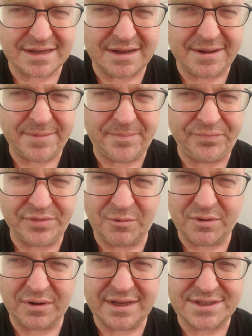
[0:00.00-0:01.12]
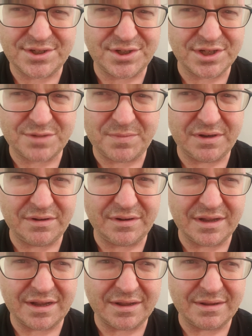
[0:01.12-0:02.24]
where it's just been
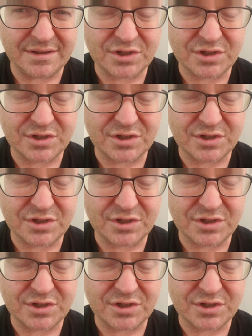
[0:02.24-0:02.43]
a